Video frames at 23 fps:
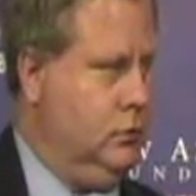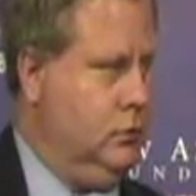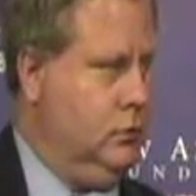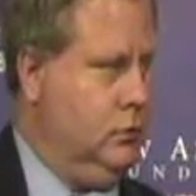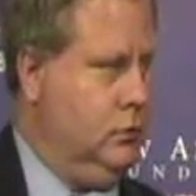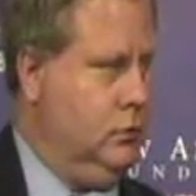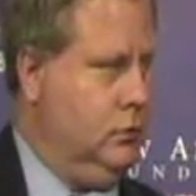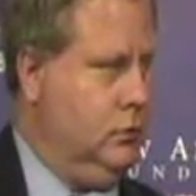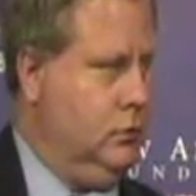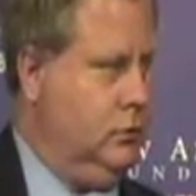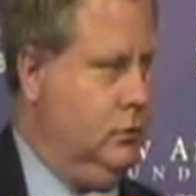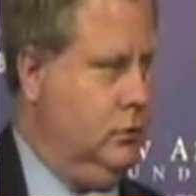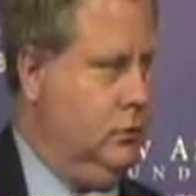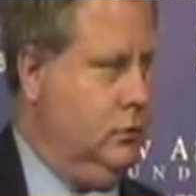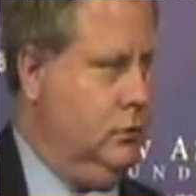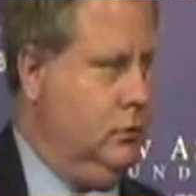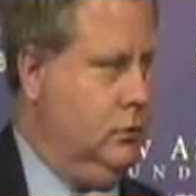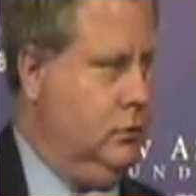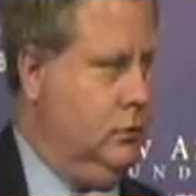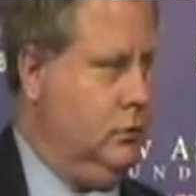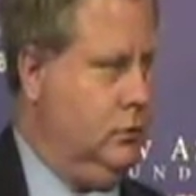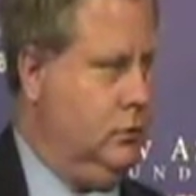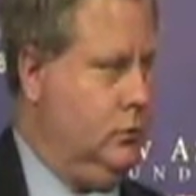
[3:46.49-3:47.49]

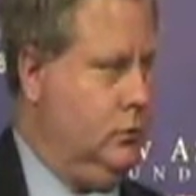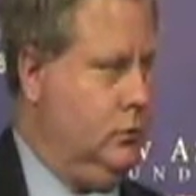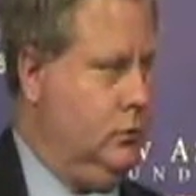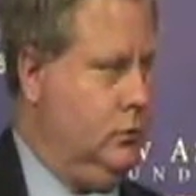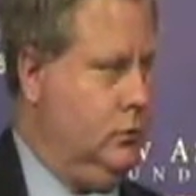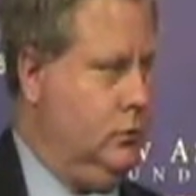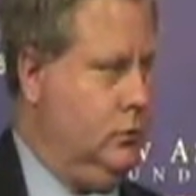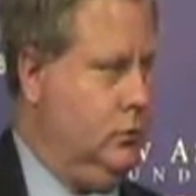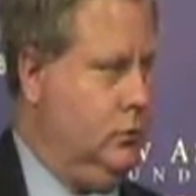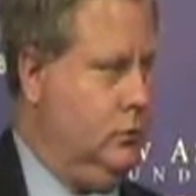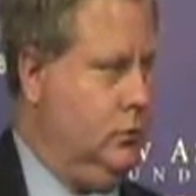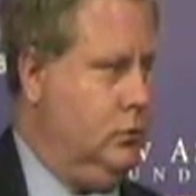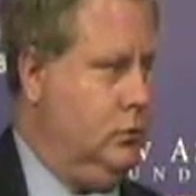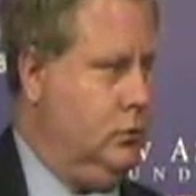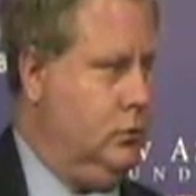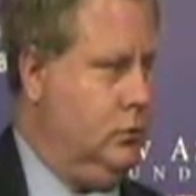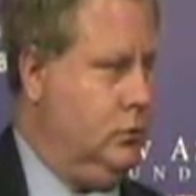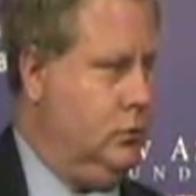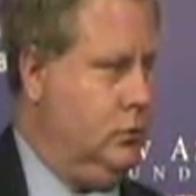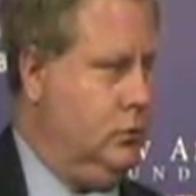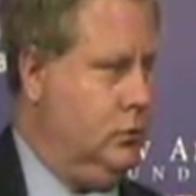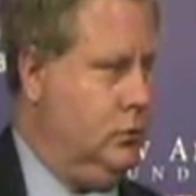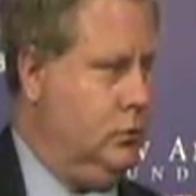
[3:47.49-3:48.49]

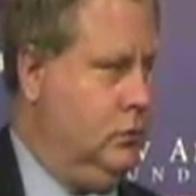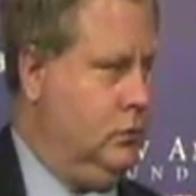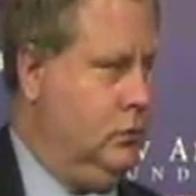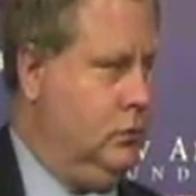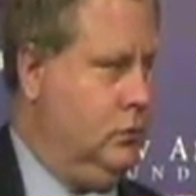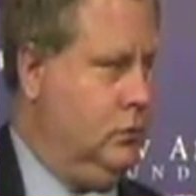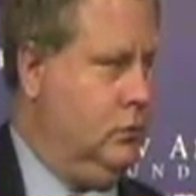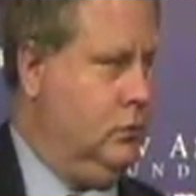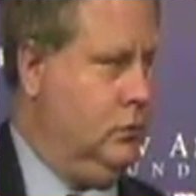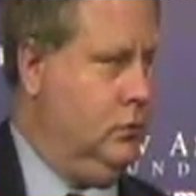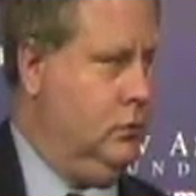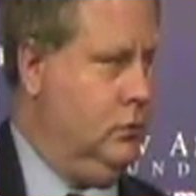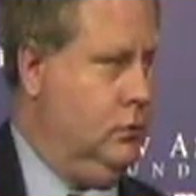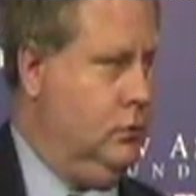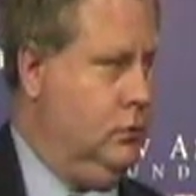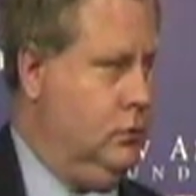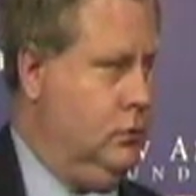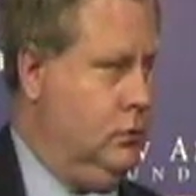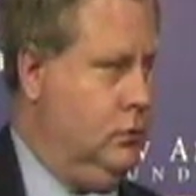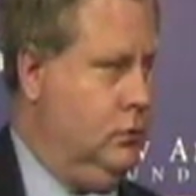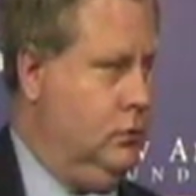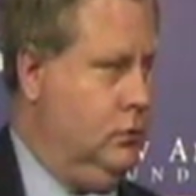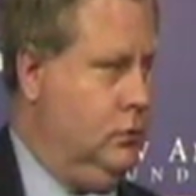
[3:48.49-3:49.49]

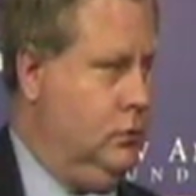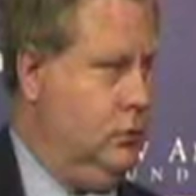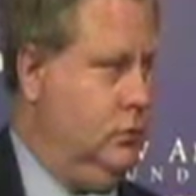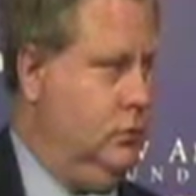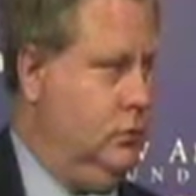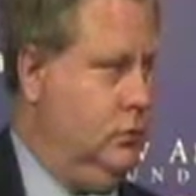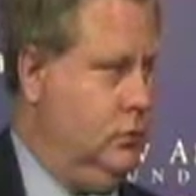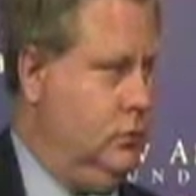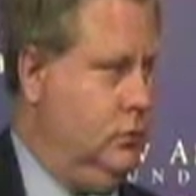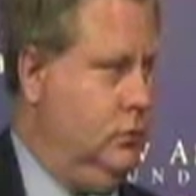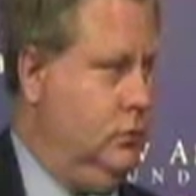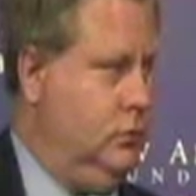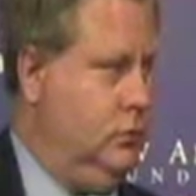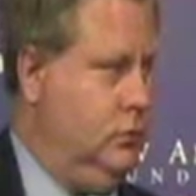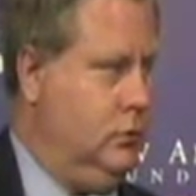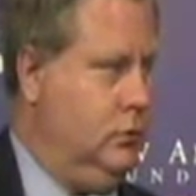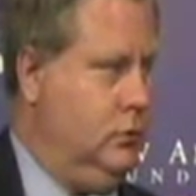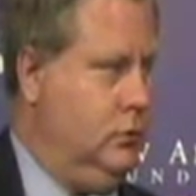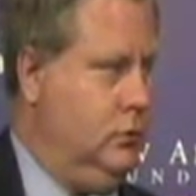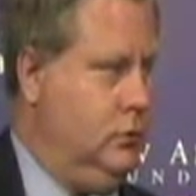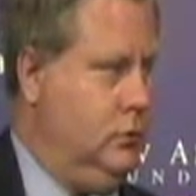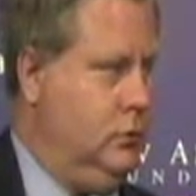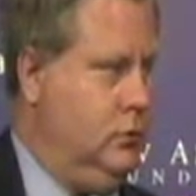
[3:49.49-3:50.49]

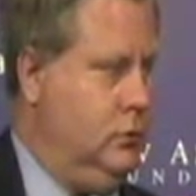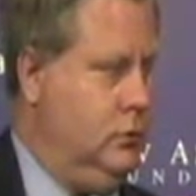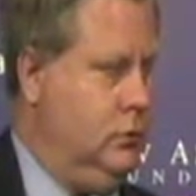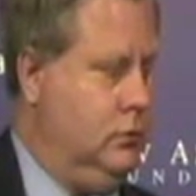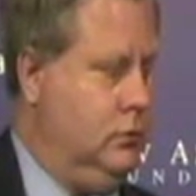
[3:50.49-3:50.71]
This person isn't speaking.